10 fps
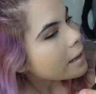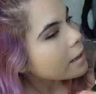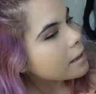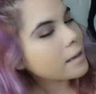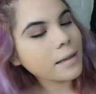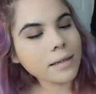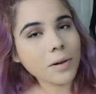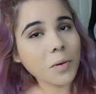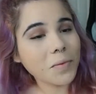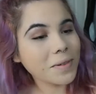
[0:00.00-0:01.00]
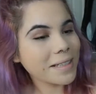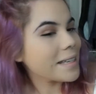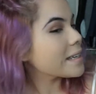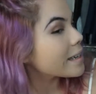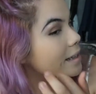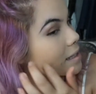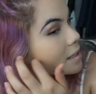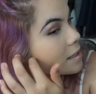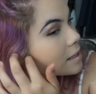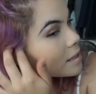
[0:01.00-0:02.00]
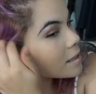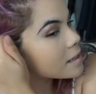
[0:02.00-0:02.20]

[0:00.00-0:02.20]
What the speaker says: and hopefully it's,